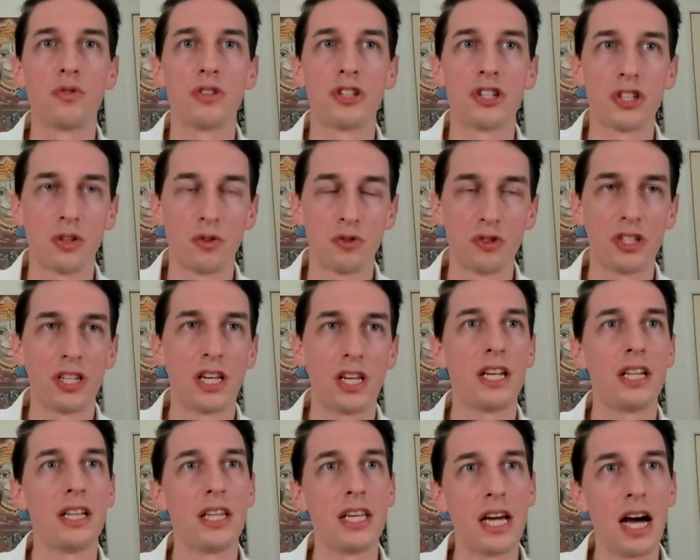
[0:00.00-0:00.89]
to
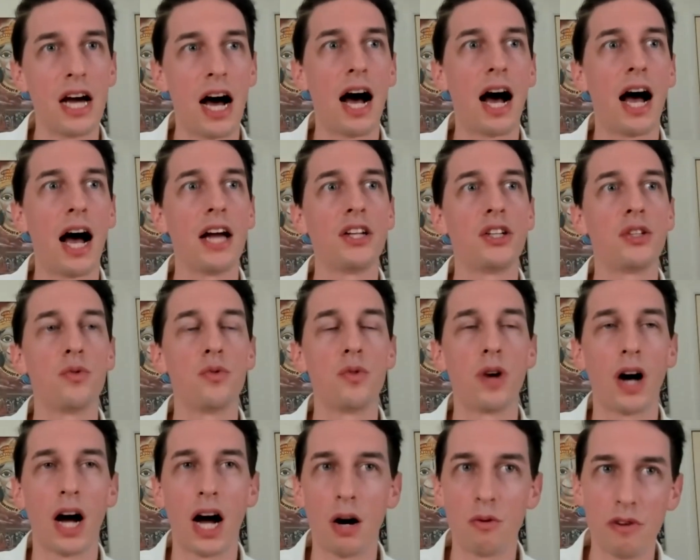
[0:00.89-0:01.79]
associating the I
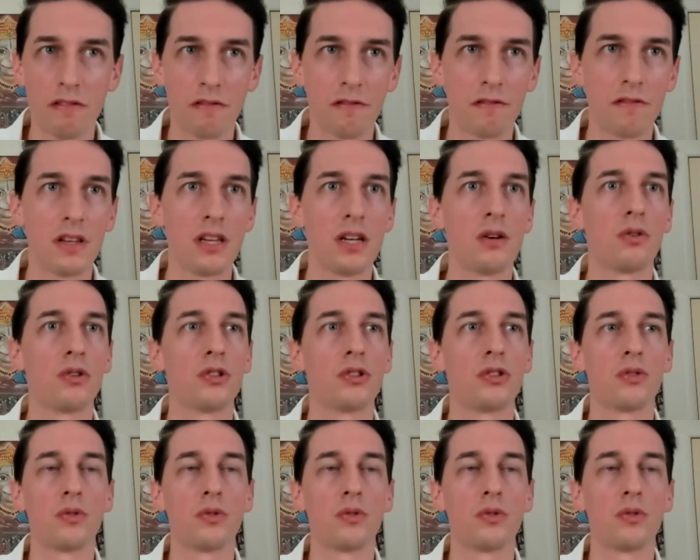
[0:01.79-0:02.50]
to how we feel,